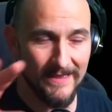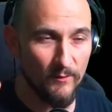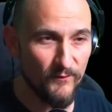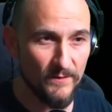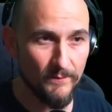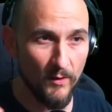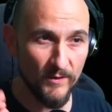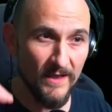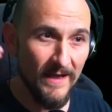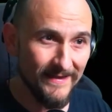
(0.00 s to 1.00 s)
Then a lot
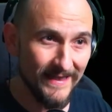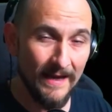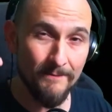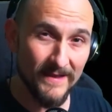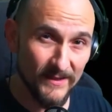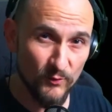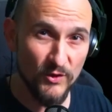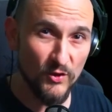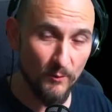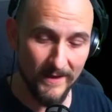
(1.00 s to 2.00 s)
more goes in.
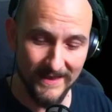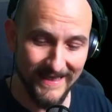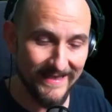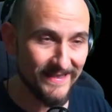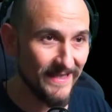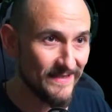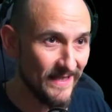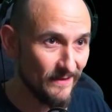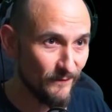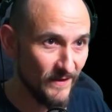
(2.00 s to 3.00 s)
However,
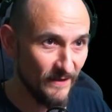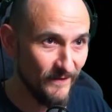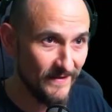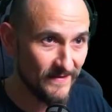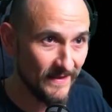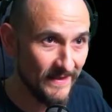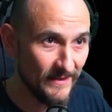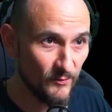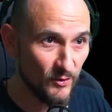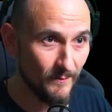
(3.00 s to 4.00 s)
mostly mirror carp
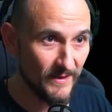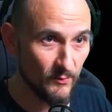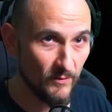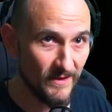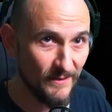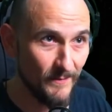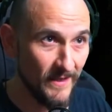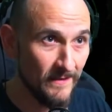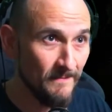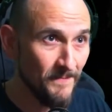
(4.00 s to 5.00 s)
go on the banana,
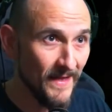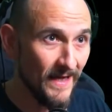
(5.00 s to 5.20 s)
and those you